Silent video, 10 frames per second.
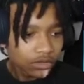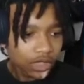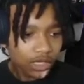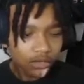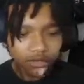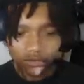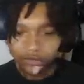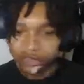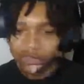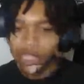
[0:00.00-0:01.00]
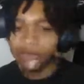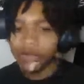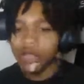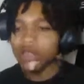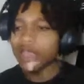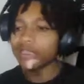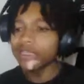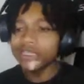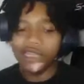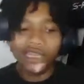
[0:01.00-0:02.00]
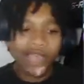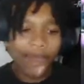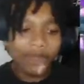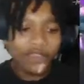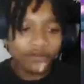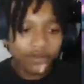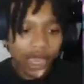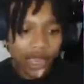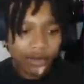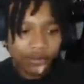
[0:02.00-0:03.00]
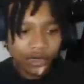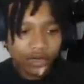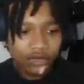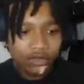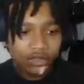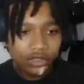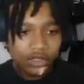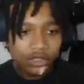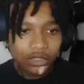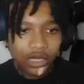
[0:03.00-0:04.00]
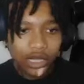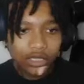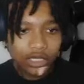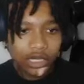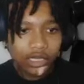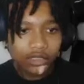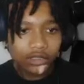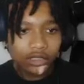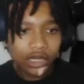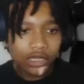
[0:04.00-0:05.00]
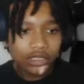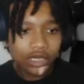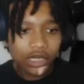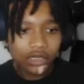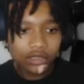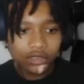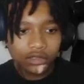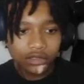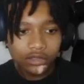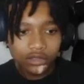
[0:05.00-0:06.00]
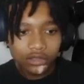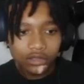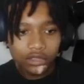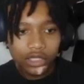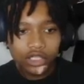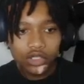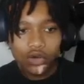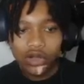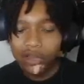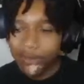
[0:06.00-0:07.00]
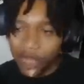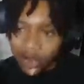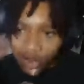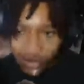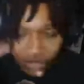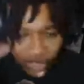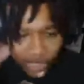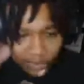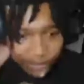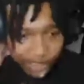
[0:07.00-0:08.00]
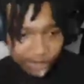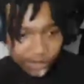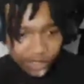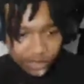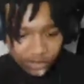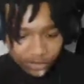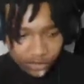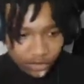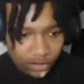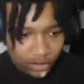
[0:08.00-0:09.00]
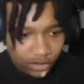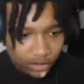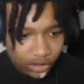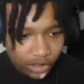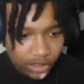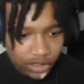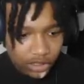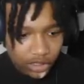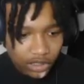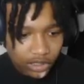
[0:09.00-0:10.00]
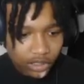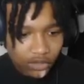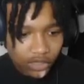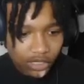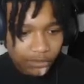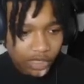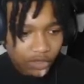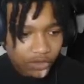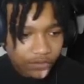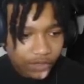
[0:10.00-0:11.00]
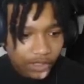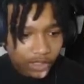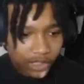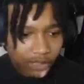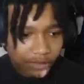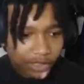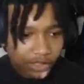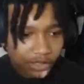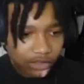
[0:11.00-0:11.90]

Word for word: Like, like, bro, like, this nigga got me. Nah, bro. Nah, chat. Nah, chat. Nigga's throwing off my whole gameplay, bro. Nigga is literally throwing off my whole fucking gameplay.